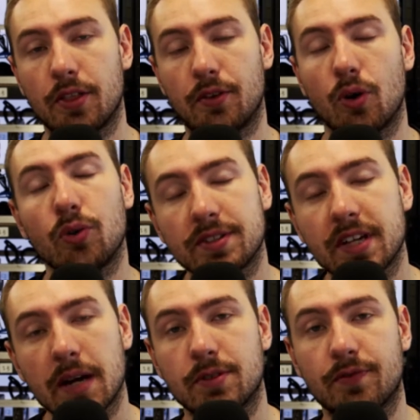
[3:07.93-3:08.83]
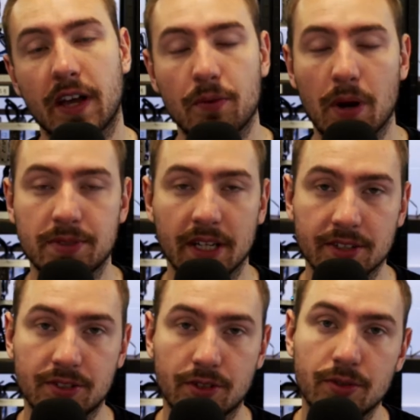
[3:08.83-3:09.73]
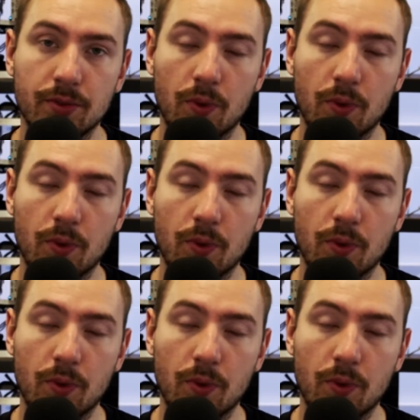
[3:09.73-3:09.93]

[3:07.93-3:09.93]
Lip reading: There are other types of fake websites too,